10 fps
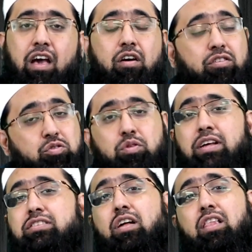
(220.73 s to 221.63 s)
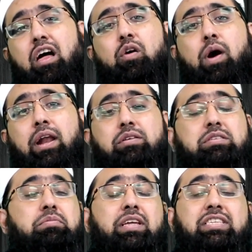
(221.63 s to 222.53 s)
Rasulullah
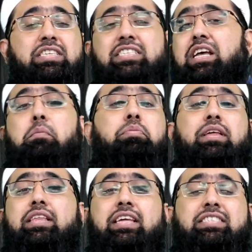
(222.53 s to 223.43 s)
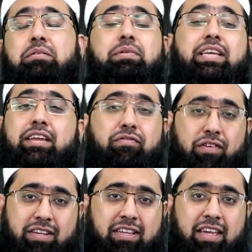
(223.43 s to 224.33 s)
sallallahu teaches us completely something
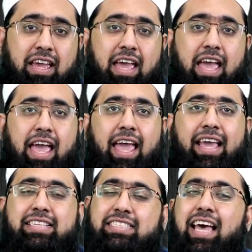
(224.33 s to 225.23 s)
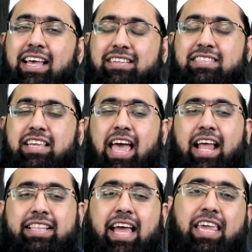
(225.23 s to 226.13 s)
different. It says
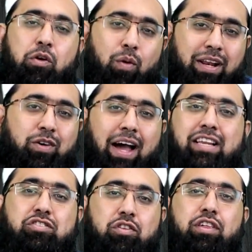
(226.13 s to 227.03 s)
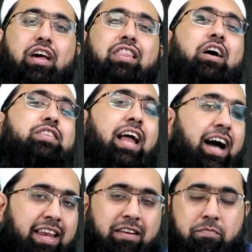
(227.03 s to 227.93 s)
that he went to Anas
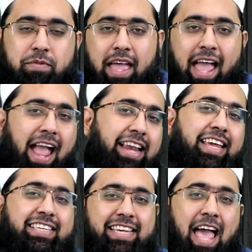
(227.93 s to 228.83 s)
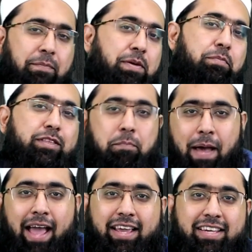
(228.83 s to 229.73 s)
an, and he tapped him on the
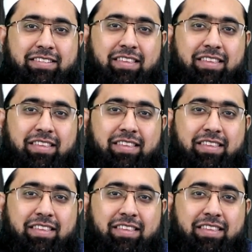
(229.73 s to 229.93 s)
back.